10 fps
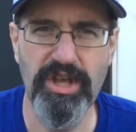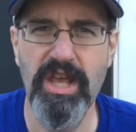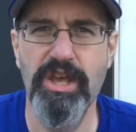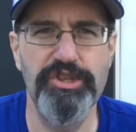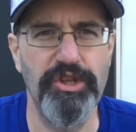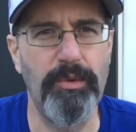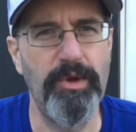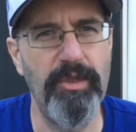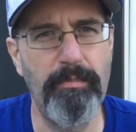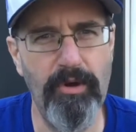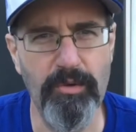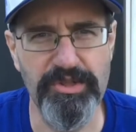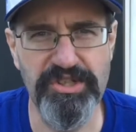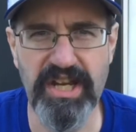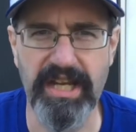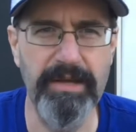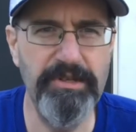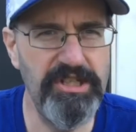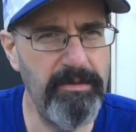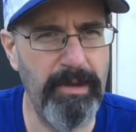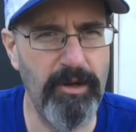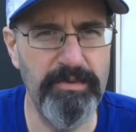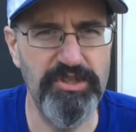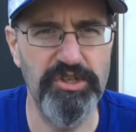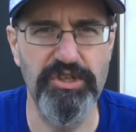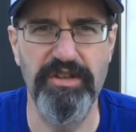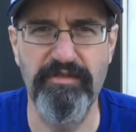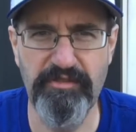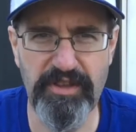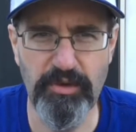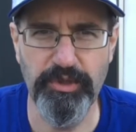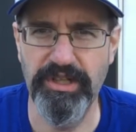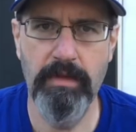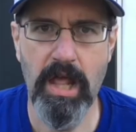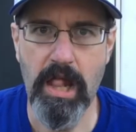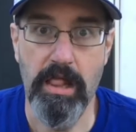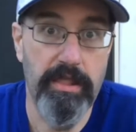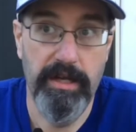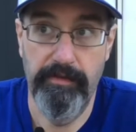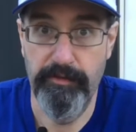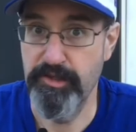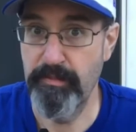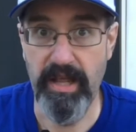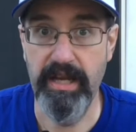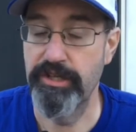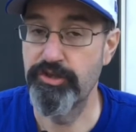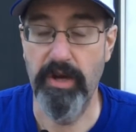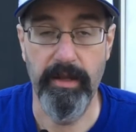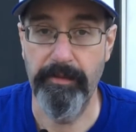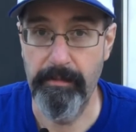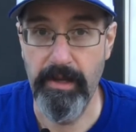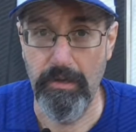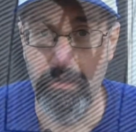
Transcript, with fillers: so that when the ball was hit, he was in a better position to field it than if he was playing straight out the middle.